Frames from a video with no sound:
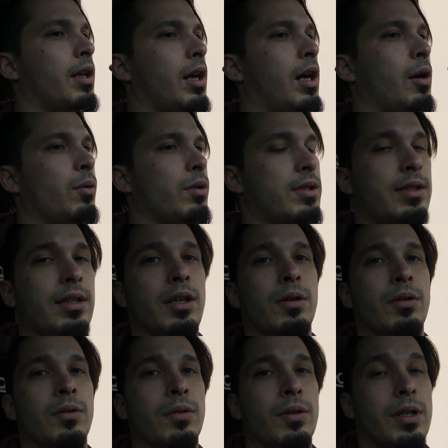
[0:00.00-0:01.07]
I will see
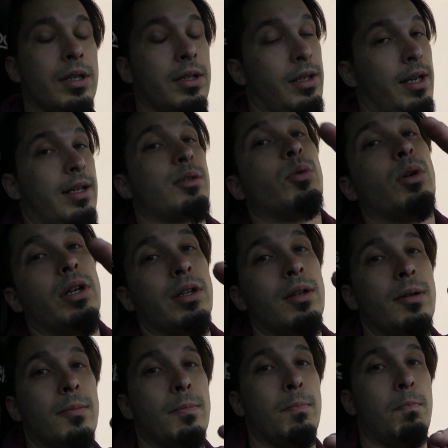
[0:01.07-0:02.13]
you in the next one.
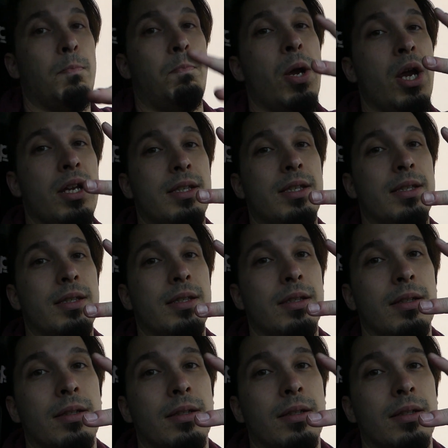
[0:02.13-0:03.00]
Peace.